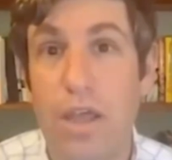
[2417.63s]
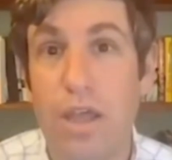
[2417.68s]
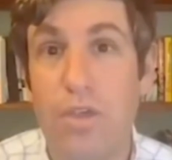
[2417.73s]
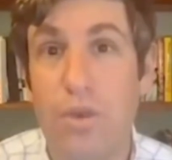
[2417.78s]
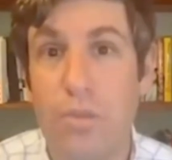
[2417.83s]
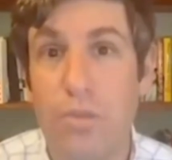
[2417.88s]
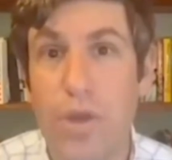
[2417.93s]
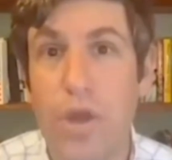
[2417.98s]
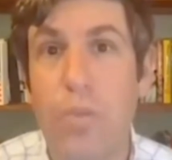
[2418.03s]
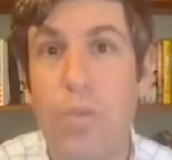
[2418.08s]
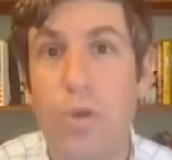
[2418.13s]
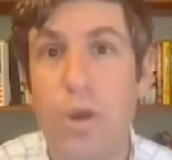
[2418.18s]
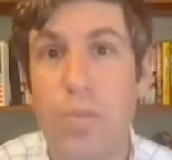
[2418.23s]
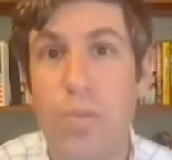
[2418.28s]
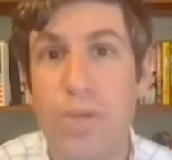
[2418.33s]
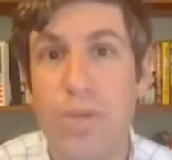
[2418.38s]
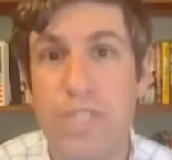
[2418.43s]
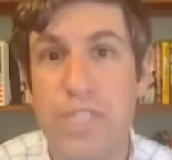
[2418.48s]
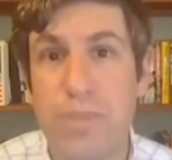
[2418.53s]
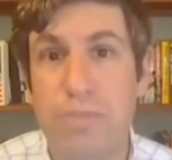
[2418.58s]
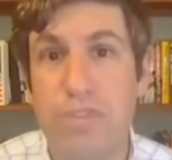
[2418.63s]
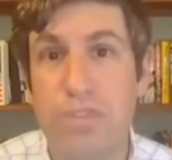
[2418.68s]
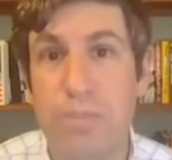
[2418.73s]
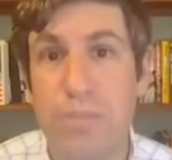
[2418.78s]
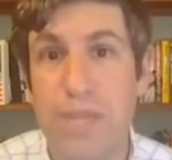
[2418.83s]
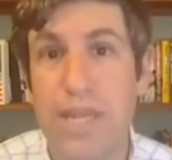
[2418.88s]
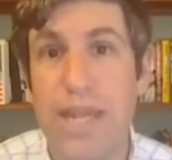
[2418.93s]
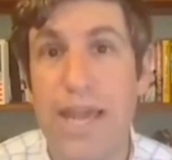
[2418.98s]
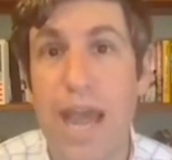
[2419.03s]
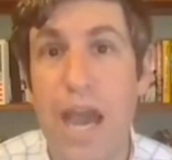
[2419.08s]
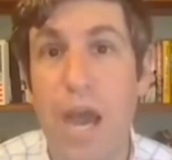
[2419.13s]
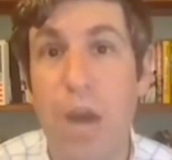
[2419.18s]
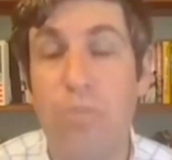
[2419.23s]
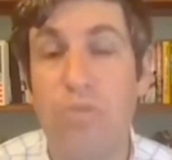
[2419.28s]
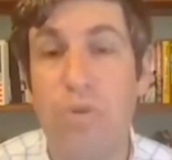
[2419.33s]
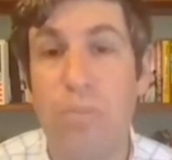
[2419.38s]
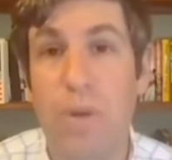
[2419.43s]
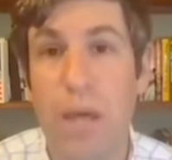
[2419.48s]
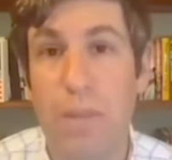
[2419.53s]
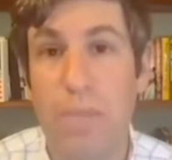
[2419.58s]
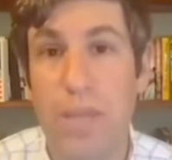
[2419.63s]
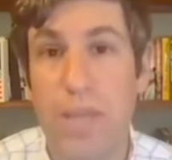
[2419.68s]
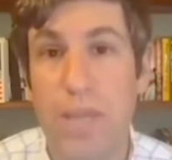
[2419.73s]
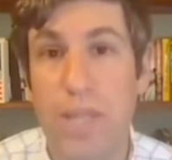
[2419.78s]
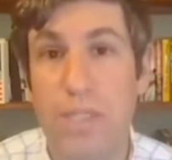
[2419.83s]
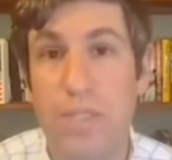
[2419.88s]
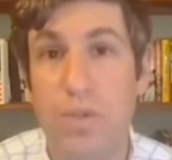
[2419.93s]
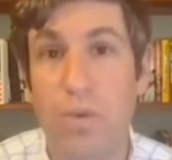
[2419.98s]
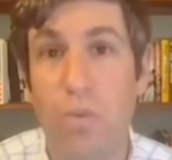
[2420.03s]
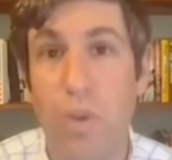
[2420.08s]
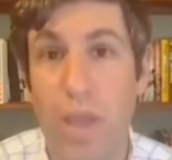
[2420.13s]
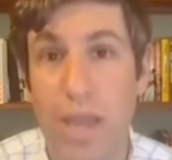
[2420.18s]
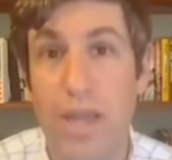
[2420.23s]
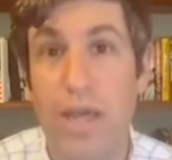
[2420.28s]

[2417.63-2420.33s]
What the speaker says: the real purpose seems to be to help Republicans win